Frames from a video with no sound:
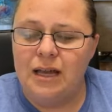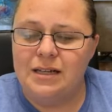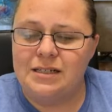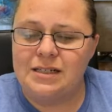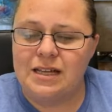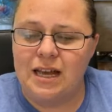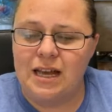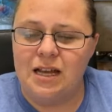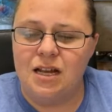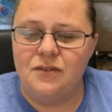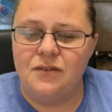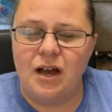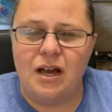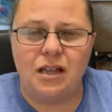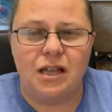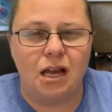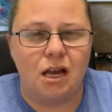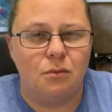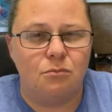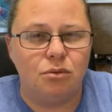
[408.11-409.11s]
it's kind of got
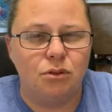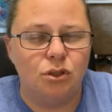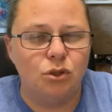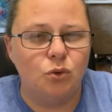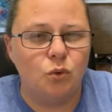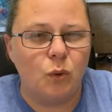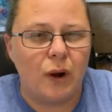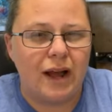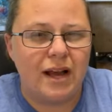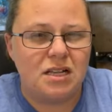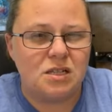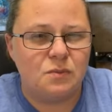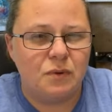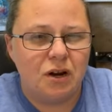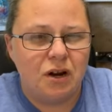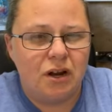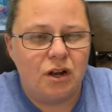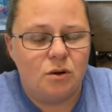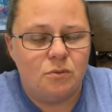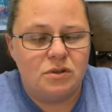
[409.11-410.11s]
like a blue
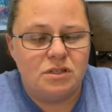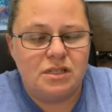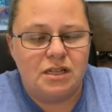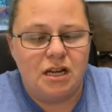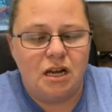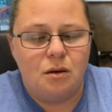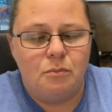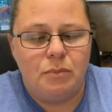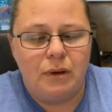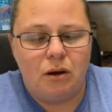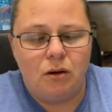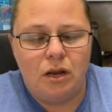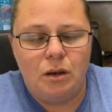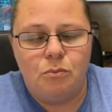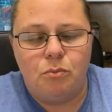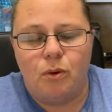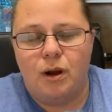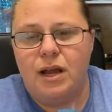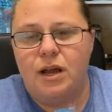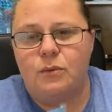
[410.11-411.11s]
raspberry, almost like a berry
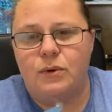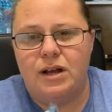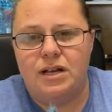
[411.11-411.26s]
bright,